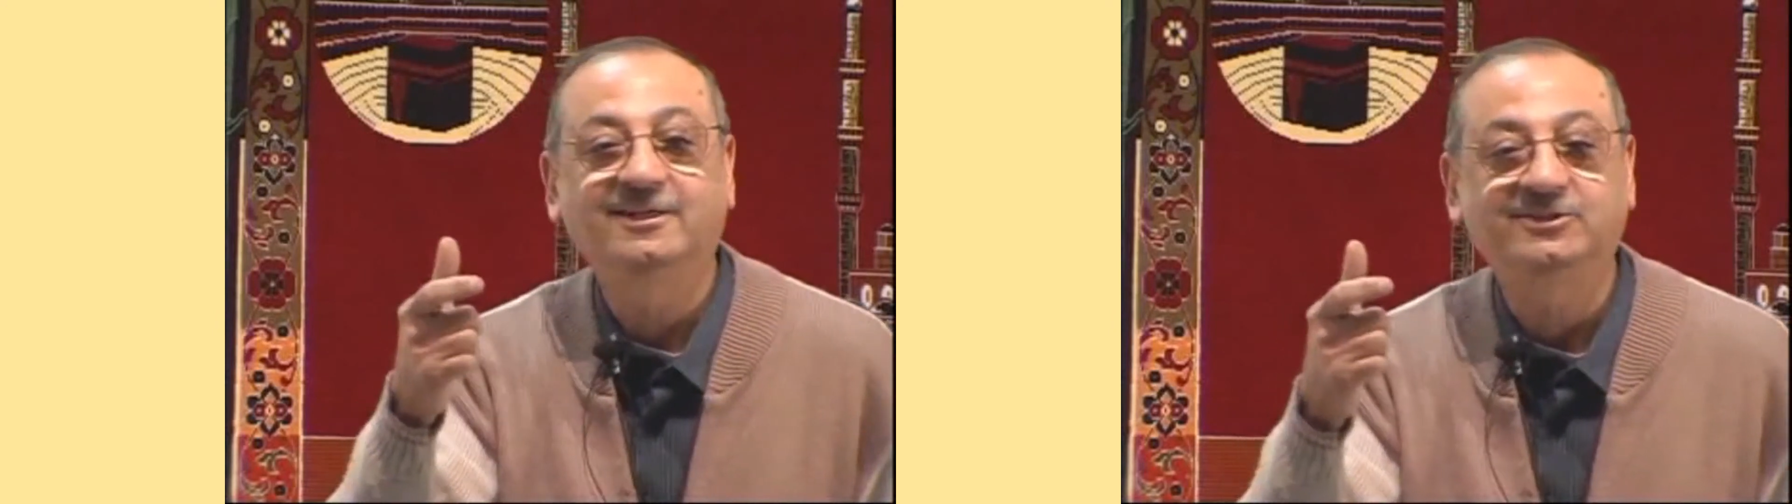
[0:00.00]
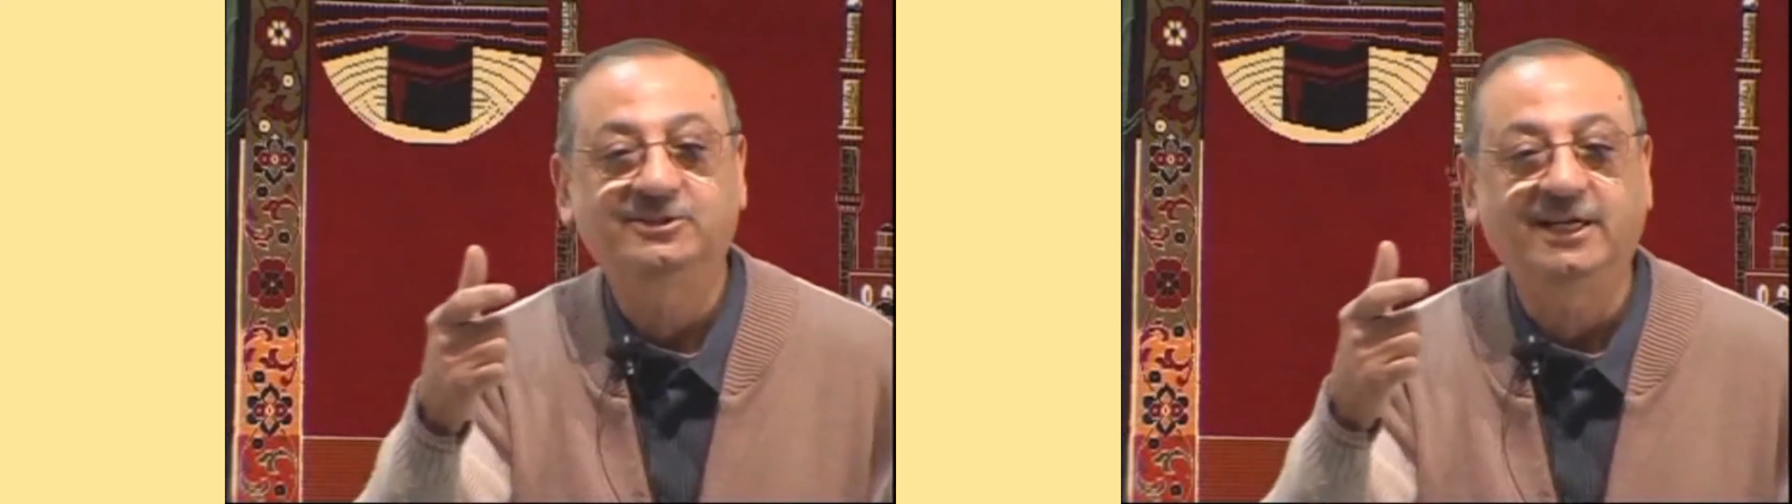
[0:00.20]

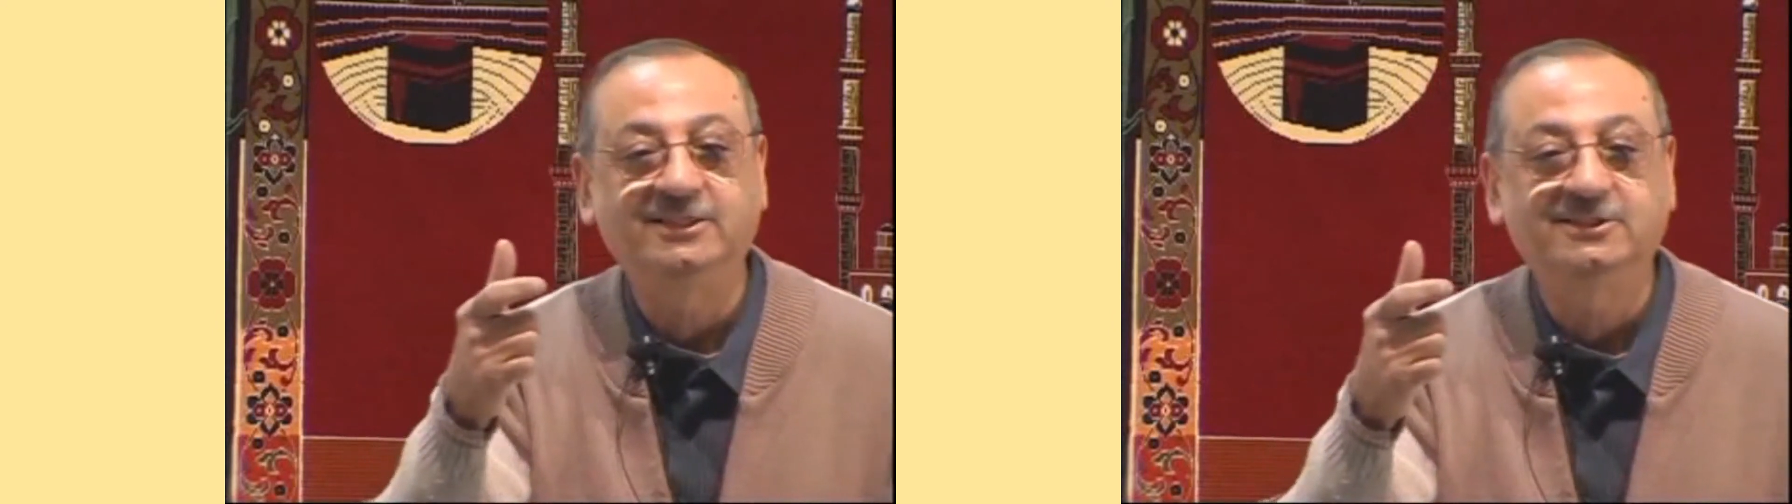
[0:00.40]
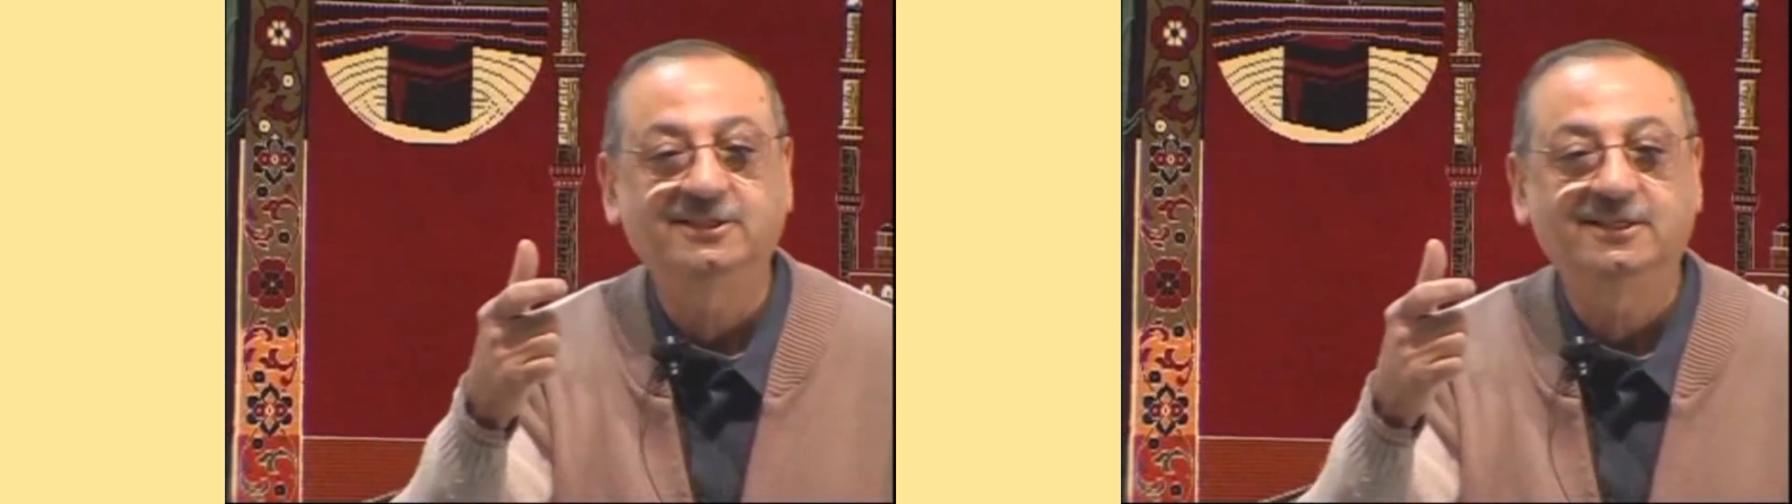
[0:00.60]

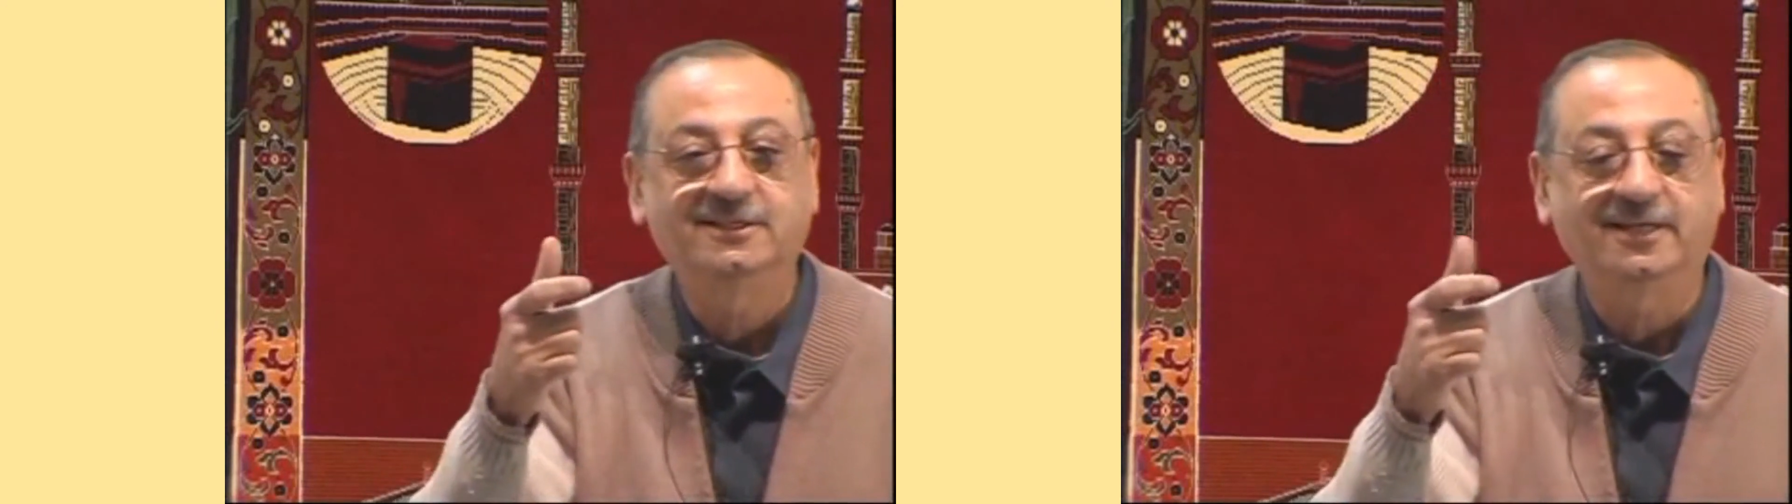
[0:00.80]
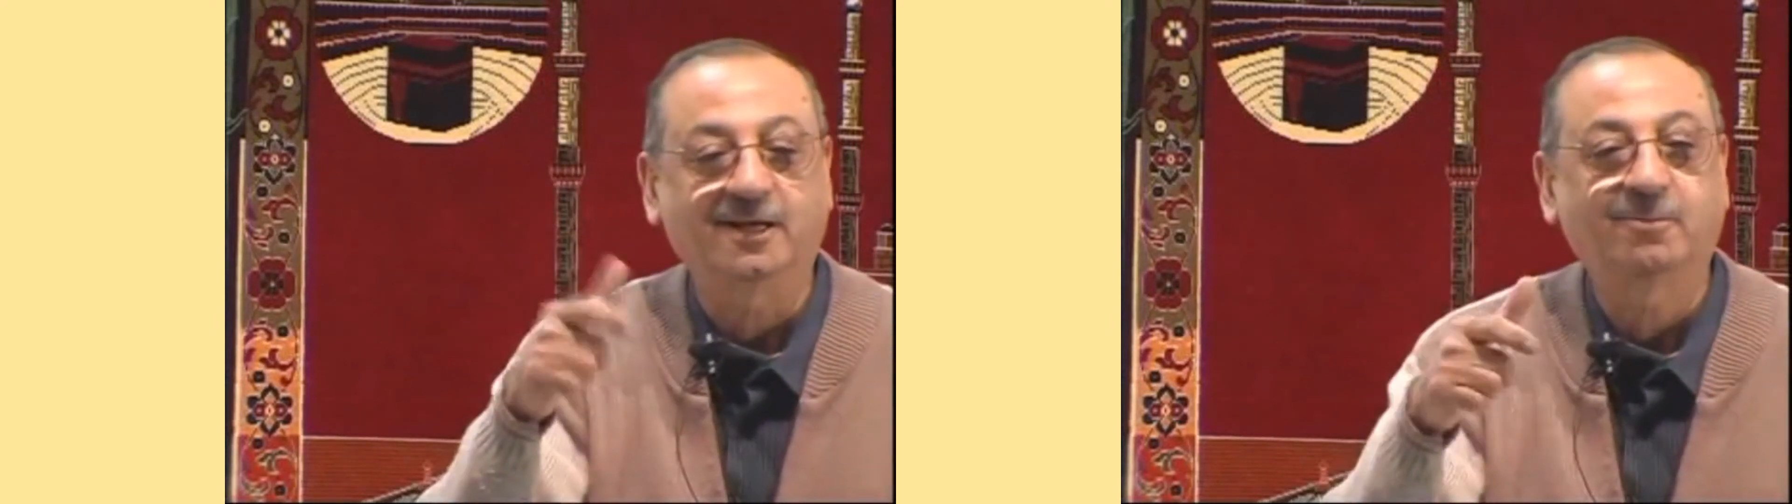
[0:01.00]
change
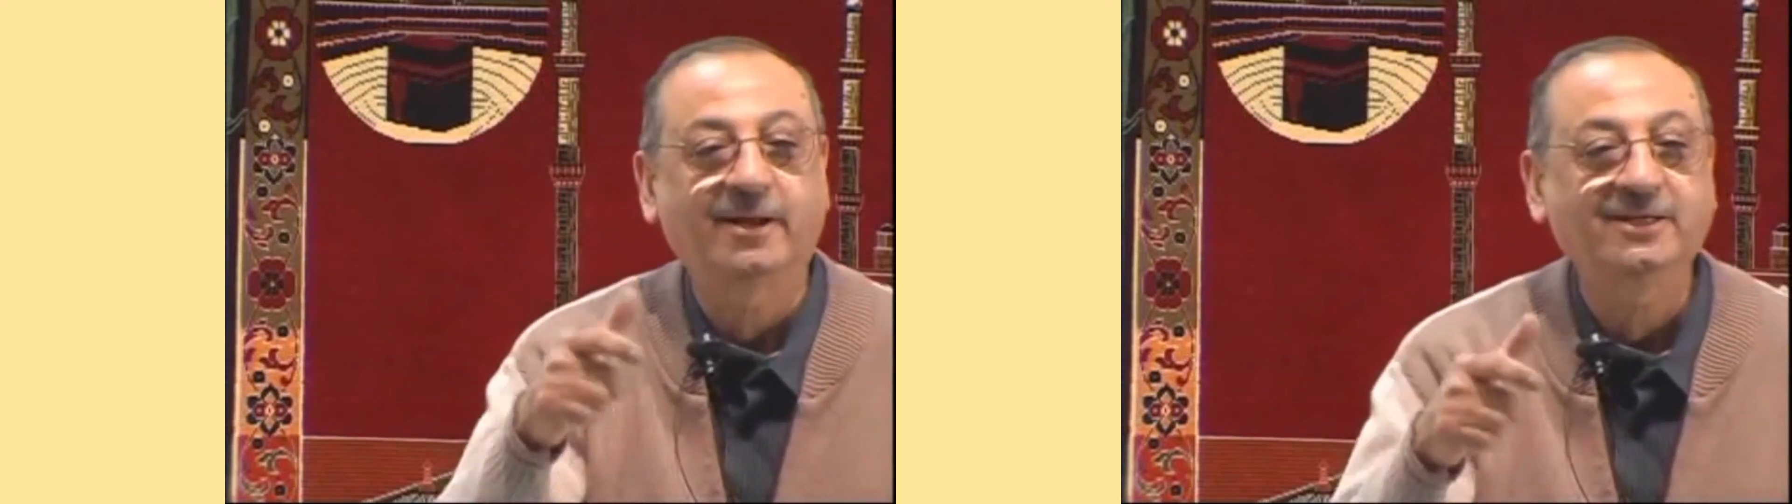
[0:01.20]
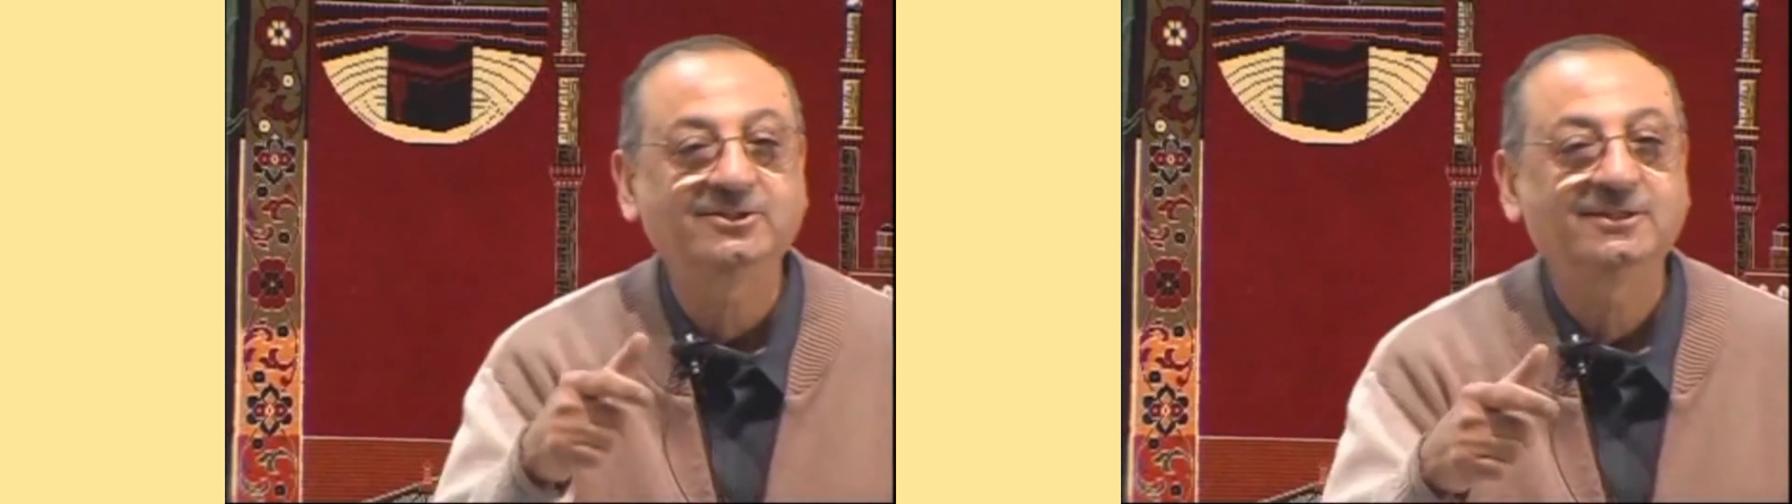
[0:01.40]
take
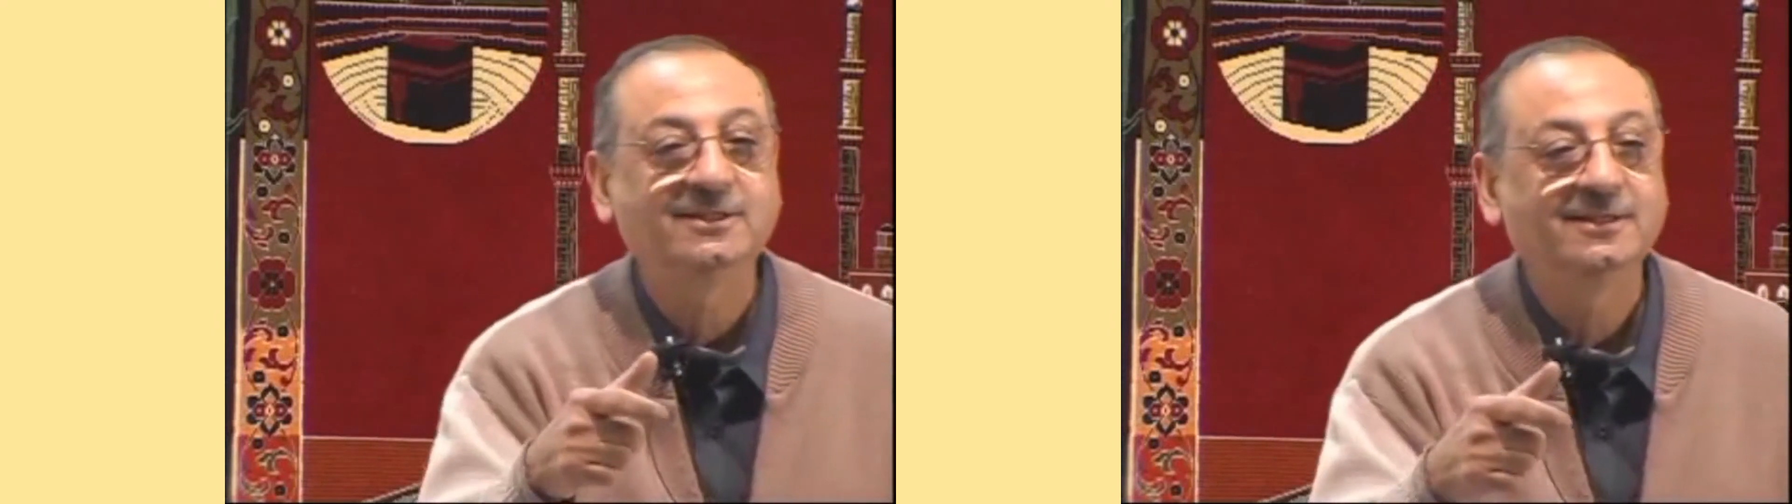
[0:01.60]
place?